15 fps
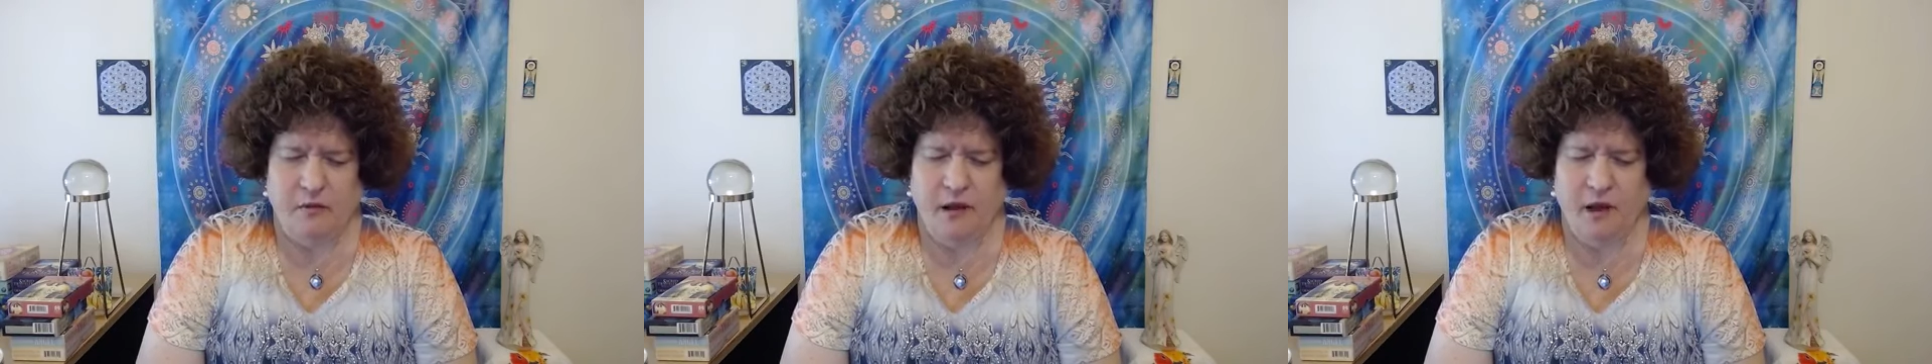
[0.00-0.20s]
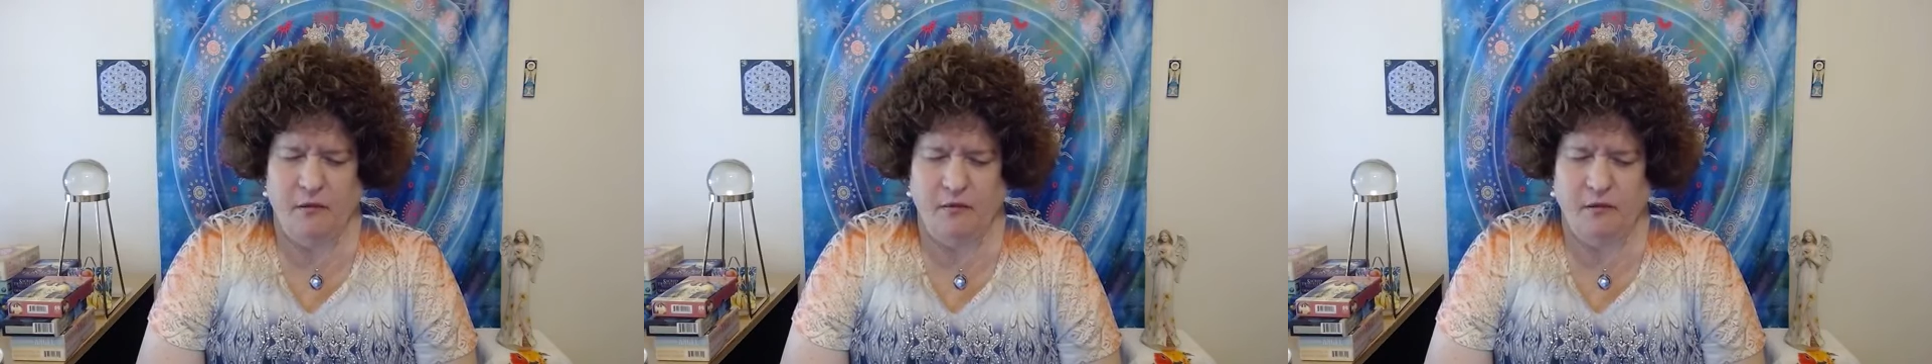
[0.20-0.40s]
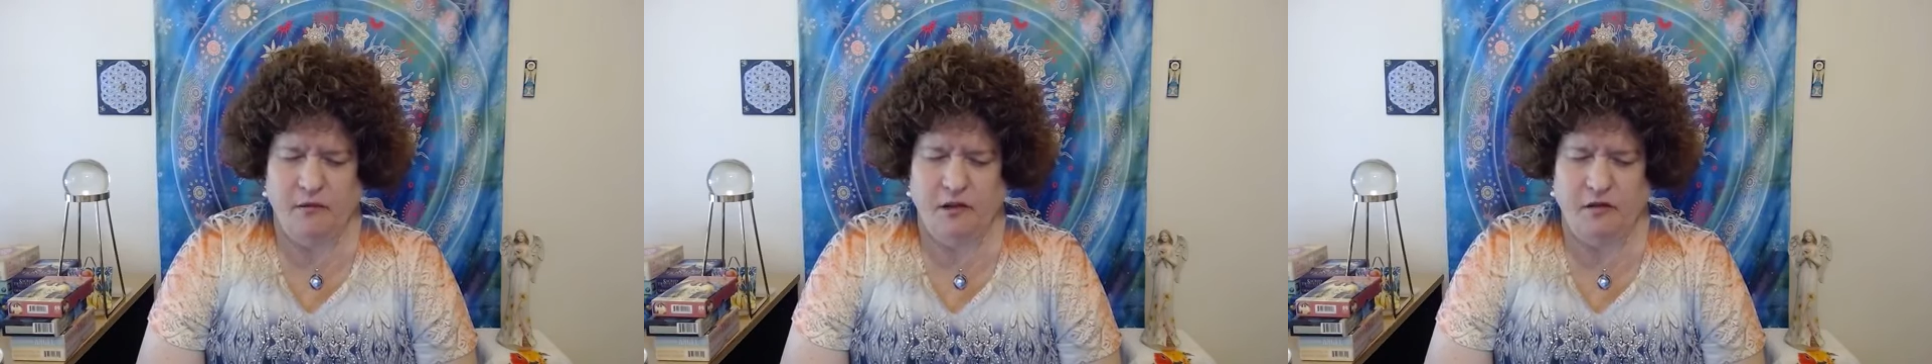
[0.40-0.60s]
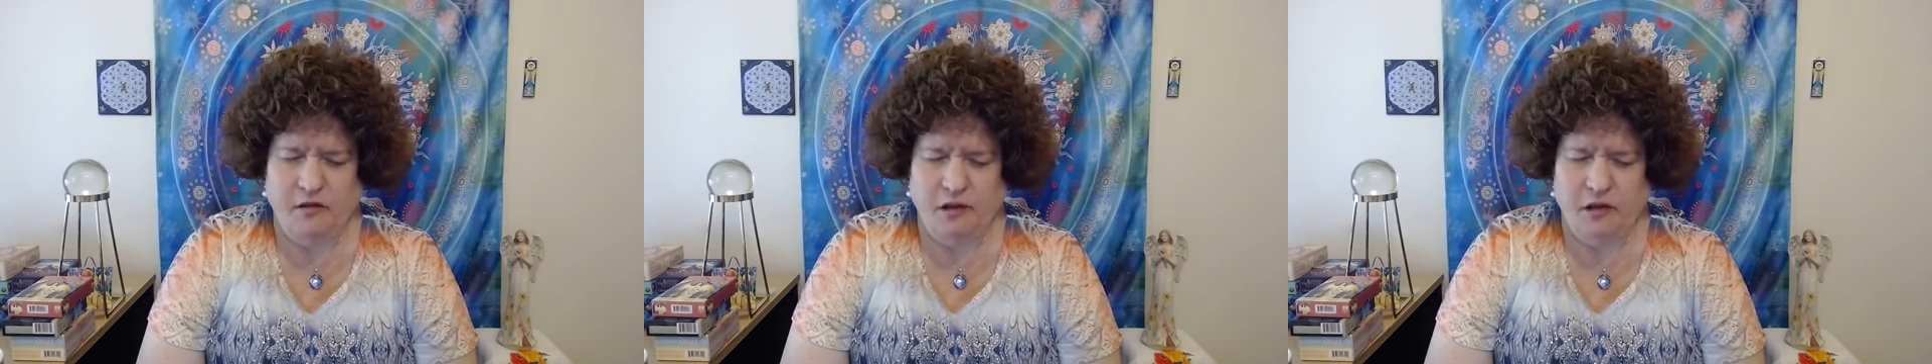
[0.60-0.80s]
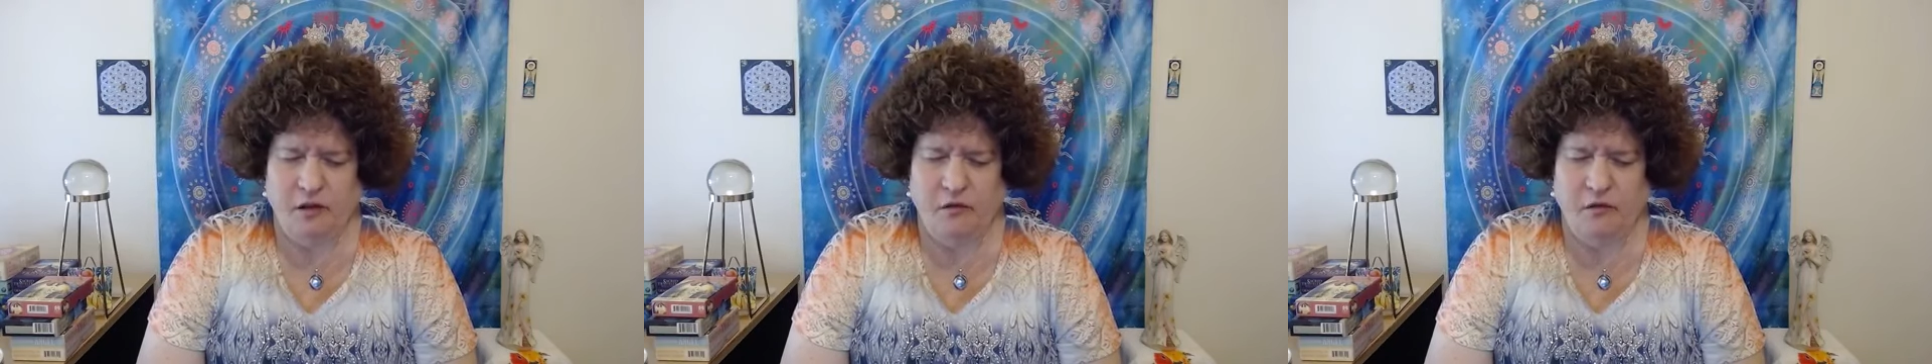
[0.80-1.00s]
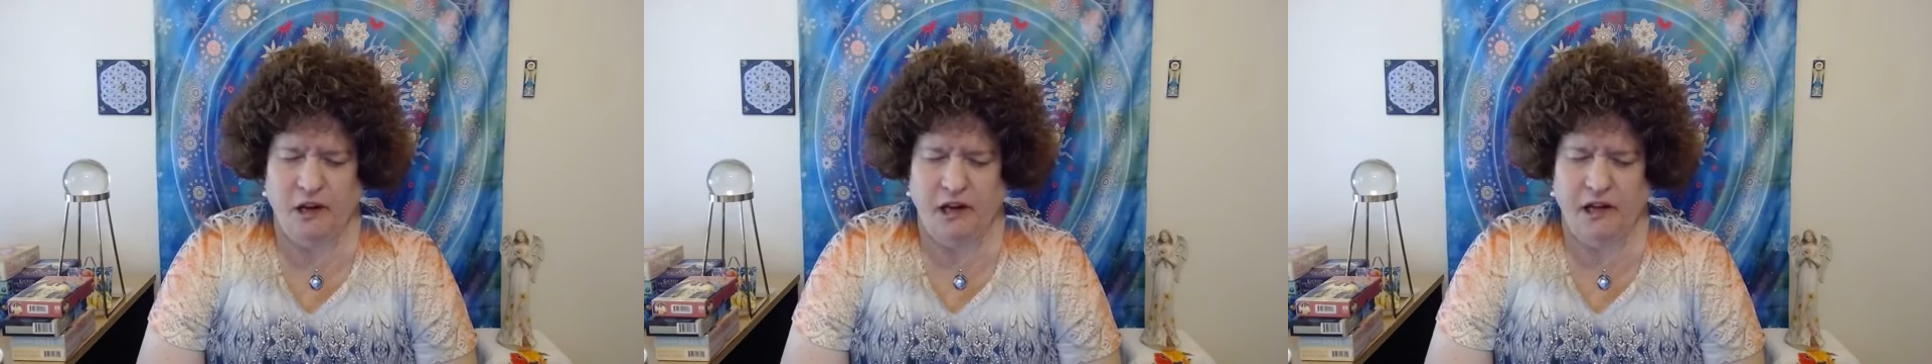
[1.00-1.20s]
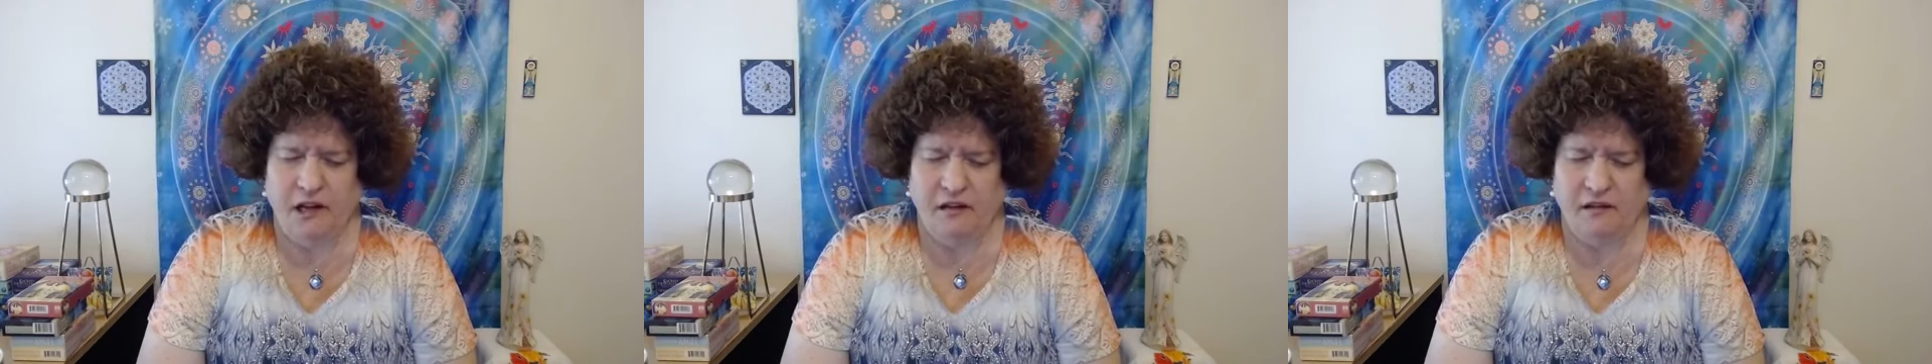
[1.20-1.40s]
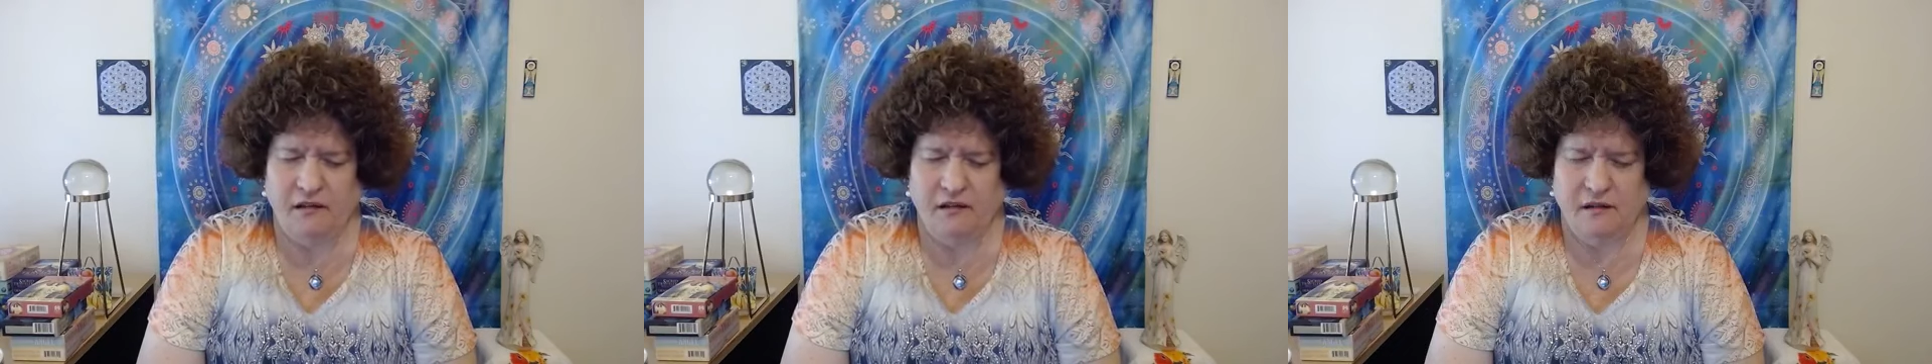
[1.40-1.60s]
be able to tune
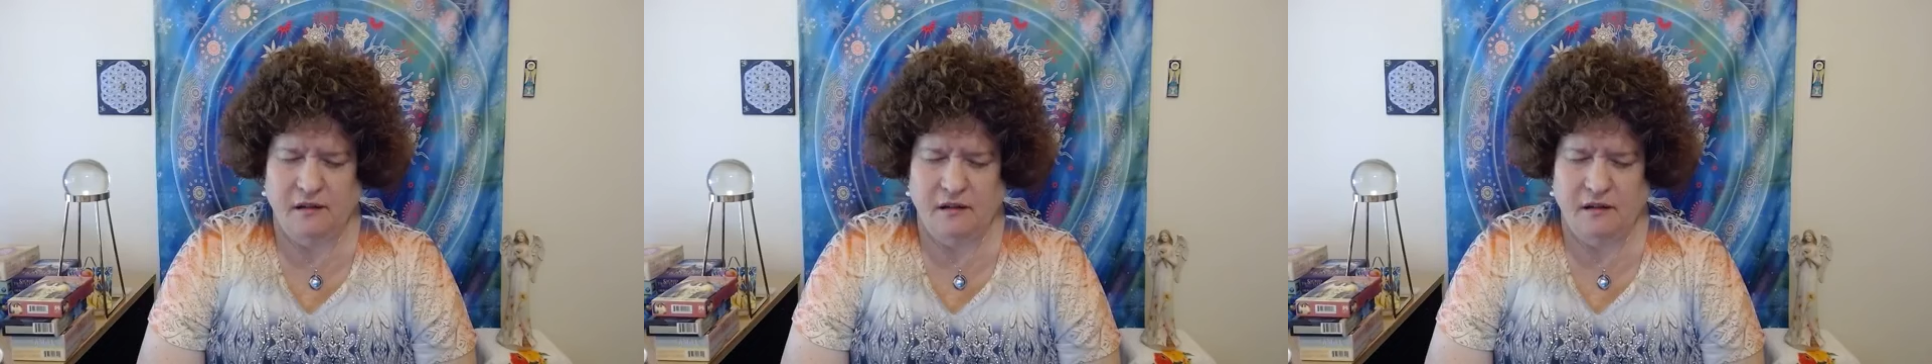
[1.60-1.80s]
in